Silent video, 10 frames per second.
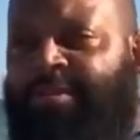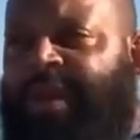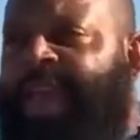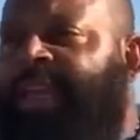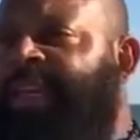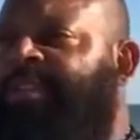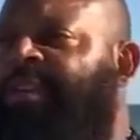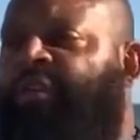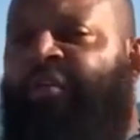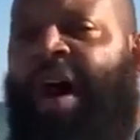You can't get to the
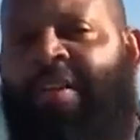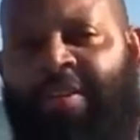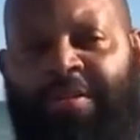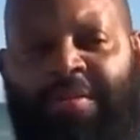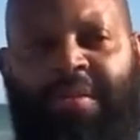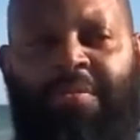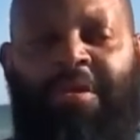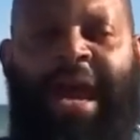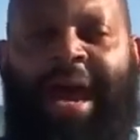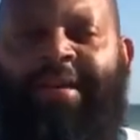Father
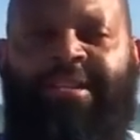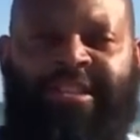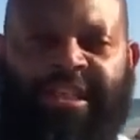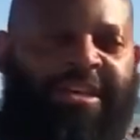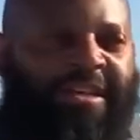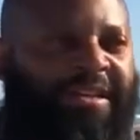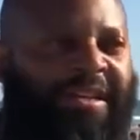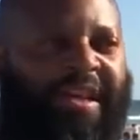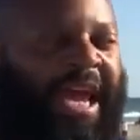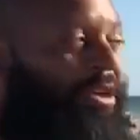without the Son,
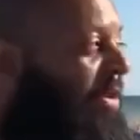and you